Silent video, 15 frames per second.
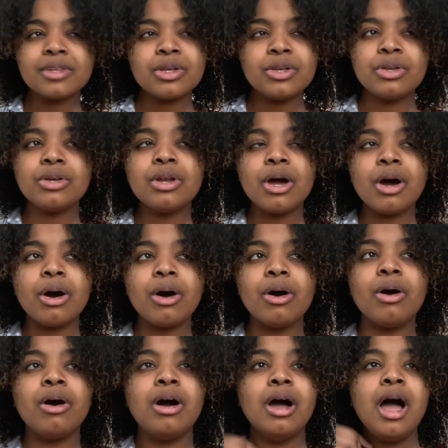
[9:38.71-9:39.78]
you
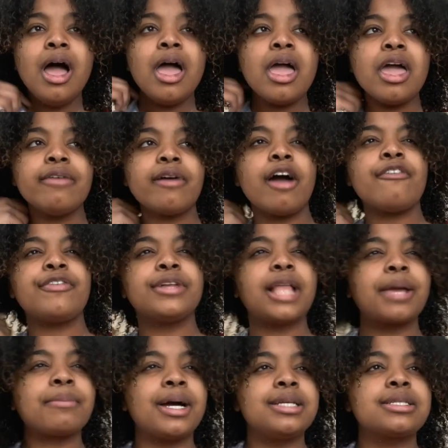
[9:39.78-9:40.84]
know, if I feel
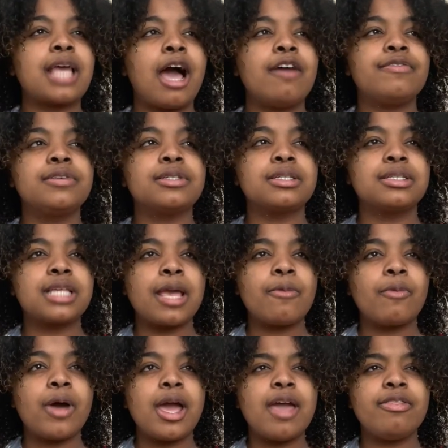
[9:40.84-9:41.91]
like my scalp feels the same
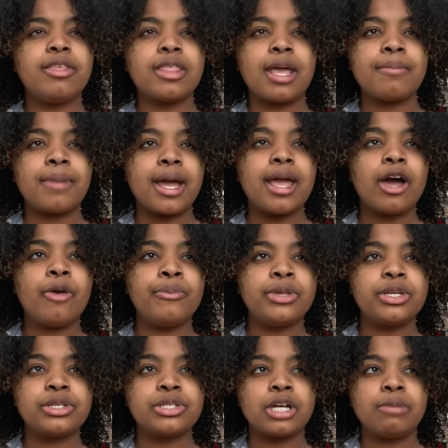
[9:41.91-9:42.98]
way, and then that might help me
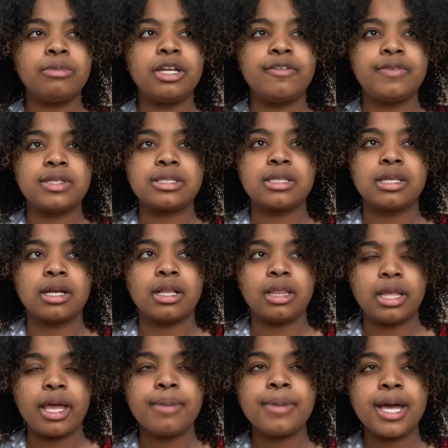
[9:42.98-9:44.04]
determine if it's the
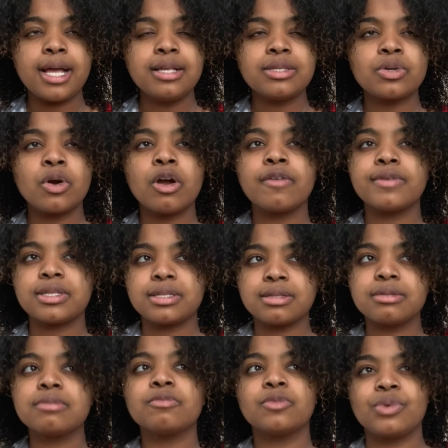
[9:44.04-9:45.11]
clay mask or if
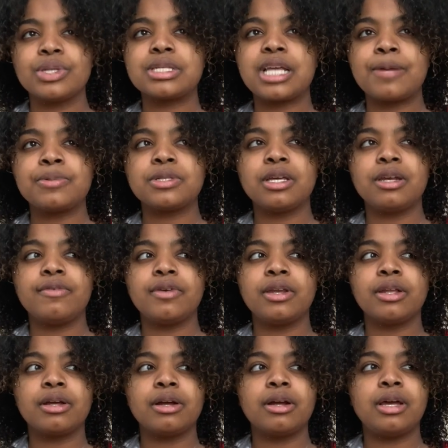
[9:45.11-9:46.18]
it was the apple cider
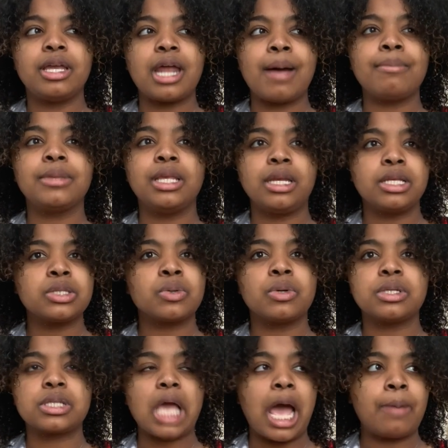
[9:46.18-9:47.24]
vinegar. And I'm leaning
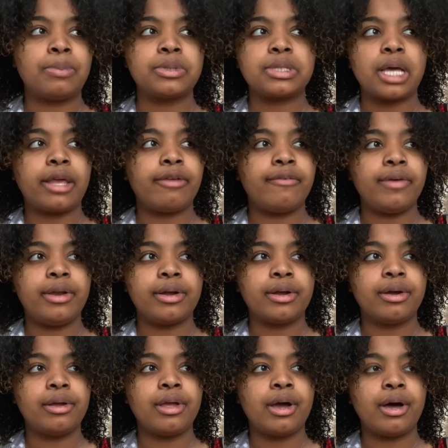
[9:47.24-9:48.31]
towards apple cider
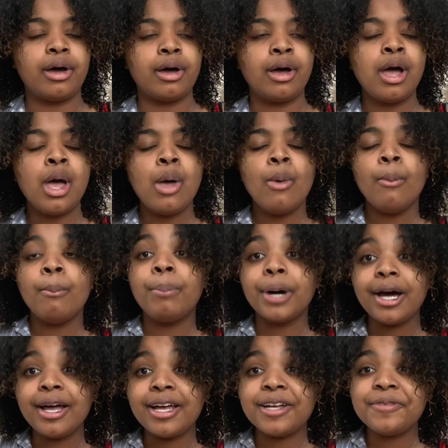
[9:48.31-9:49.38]
vinegar, y'all.
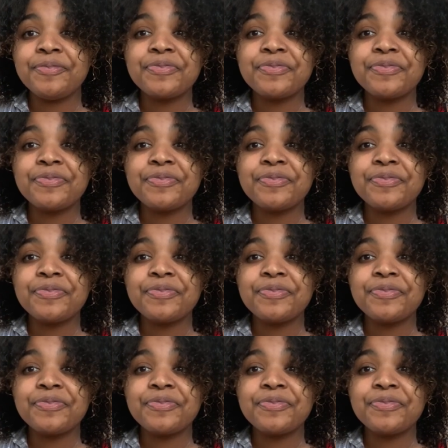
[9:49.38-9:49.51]
But